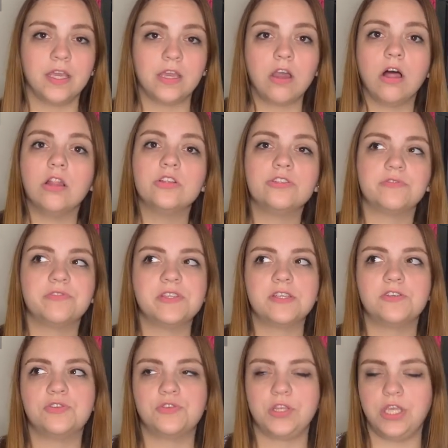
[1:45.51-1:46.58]
In College of
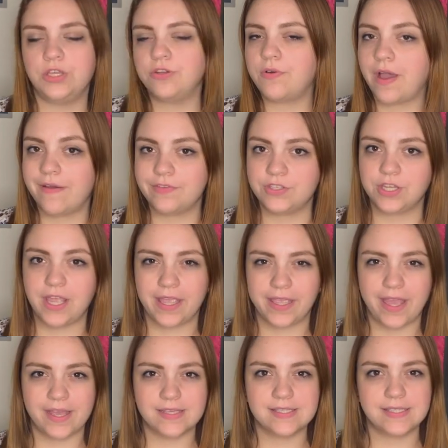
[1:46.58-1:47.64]
Wizardry, you don't have to get
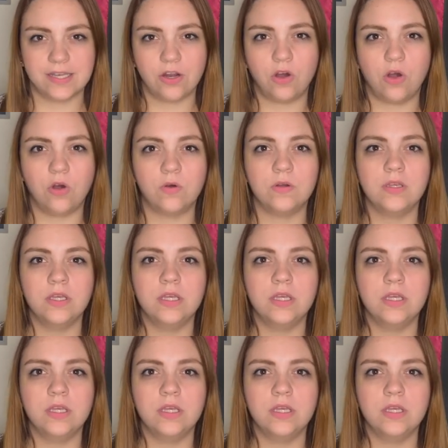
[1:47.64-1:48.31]
cast at all.